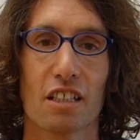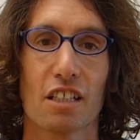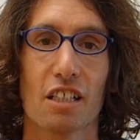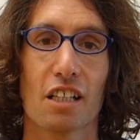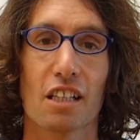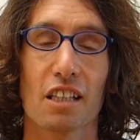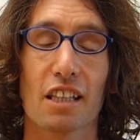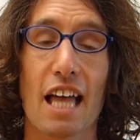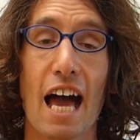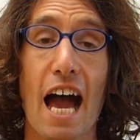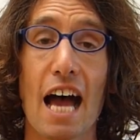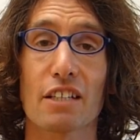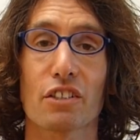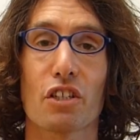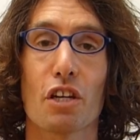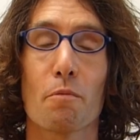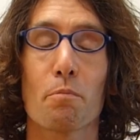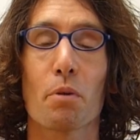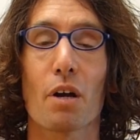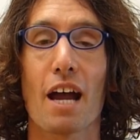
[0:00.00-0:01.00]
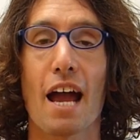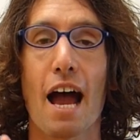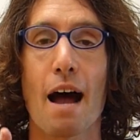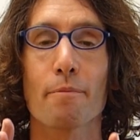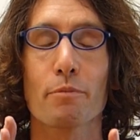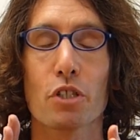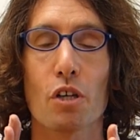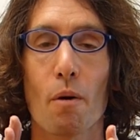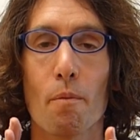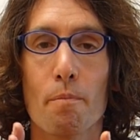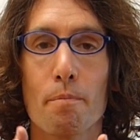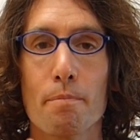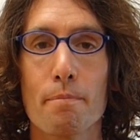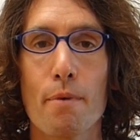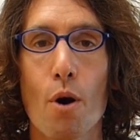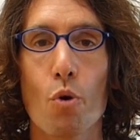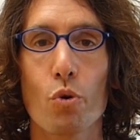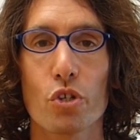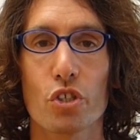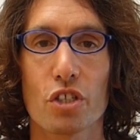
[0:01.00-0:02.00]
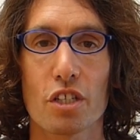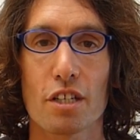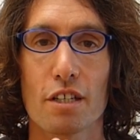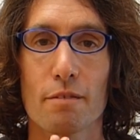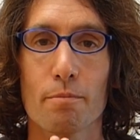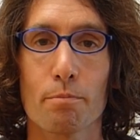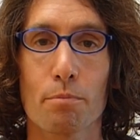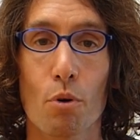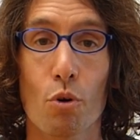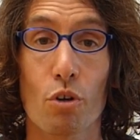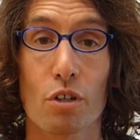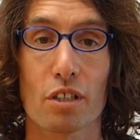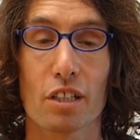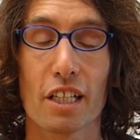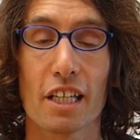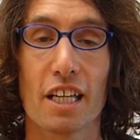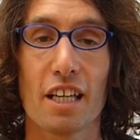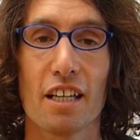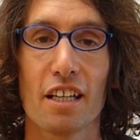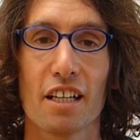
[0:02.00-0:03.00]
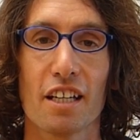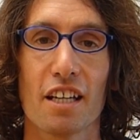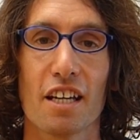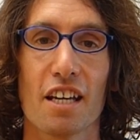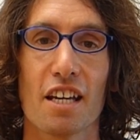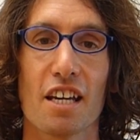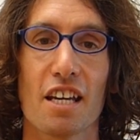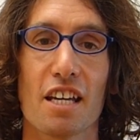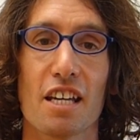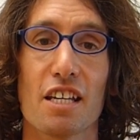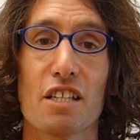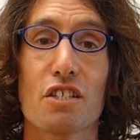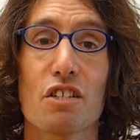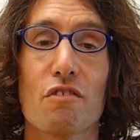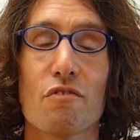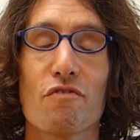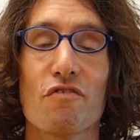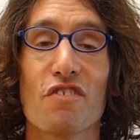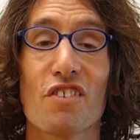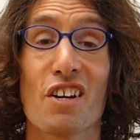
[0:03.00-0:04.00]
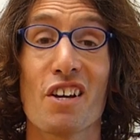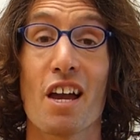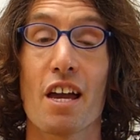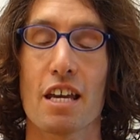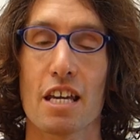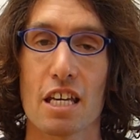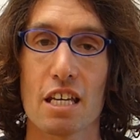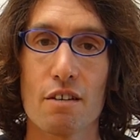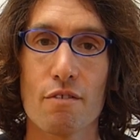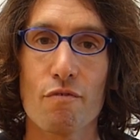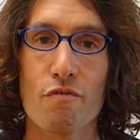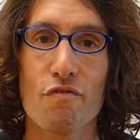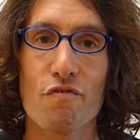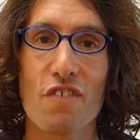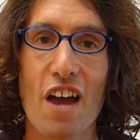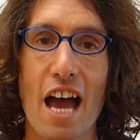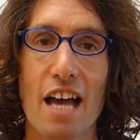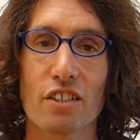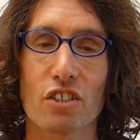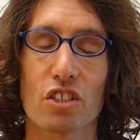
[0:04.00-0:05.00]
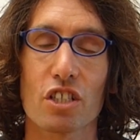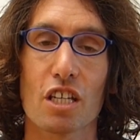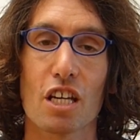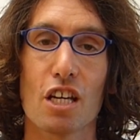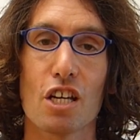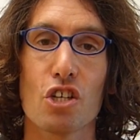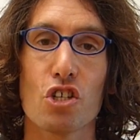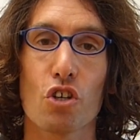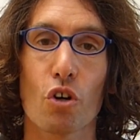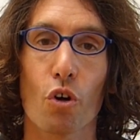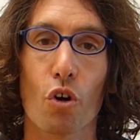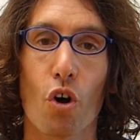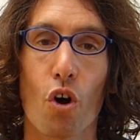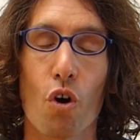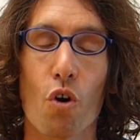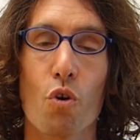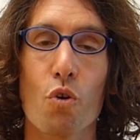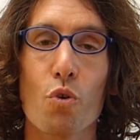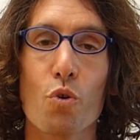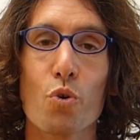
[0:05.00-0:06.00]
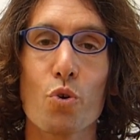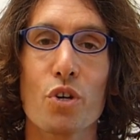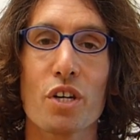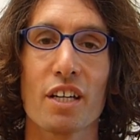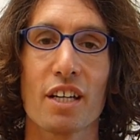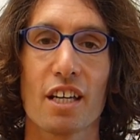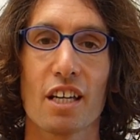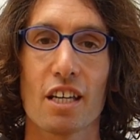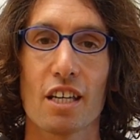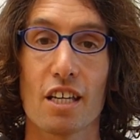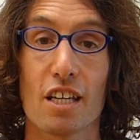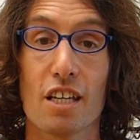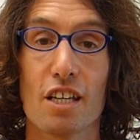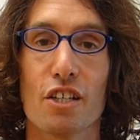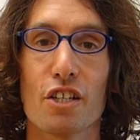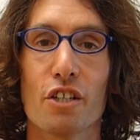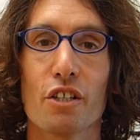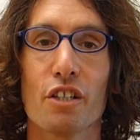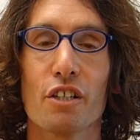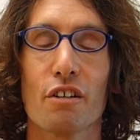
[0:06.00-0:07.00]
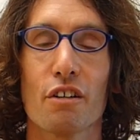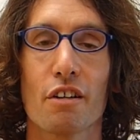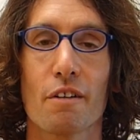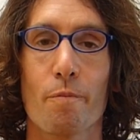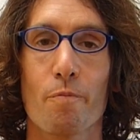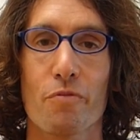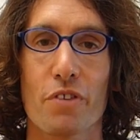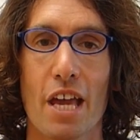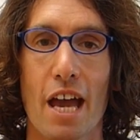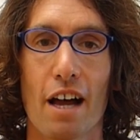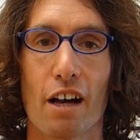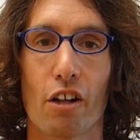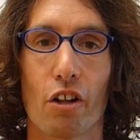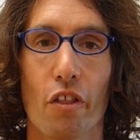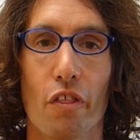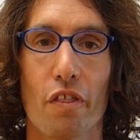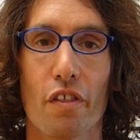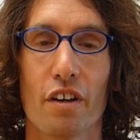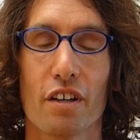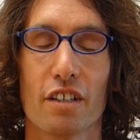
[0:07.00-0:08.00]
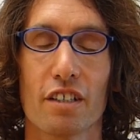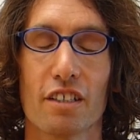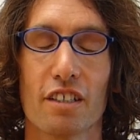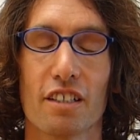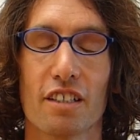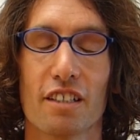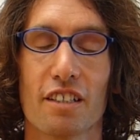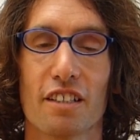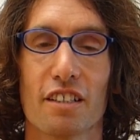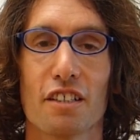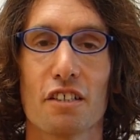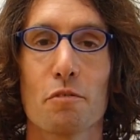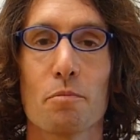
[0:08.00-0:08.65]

Last and perhaps most importantly is invest in your own inner health. This